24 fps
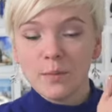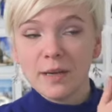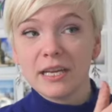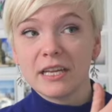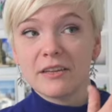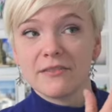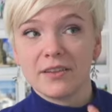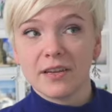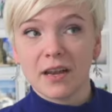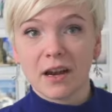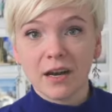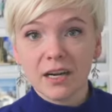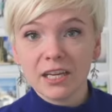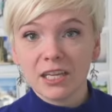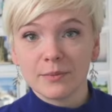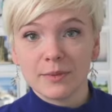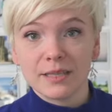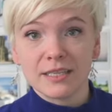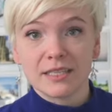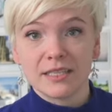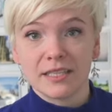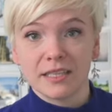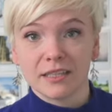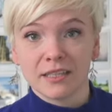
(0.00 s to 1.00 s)
many of the
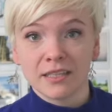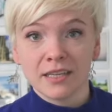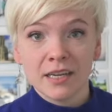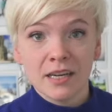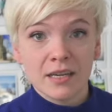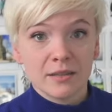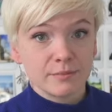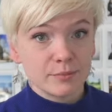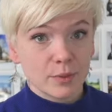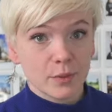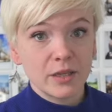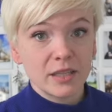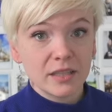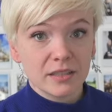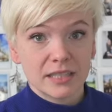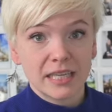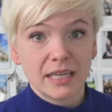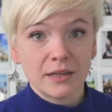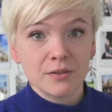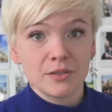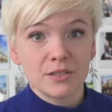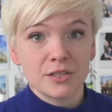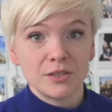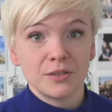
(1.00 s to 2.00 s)
arguments here boil
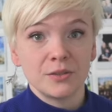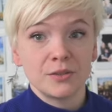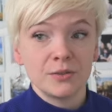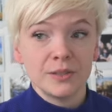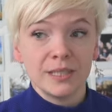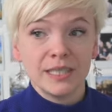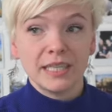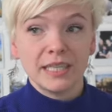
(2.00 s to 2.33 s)
down to,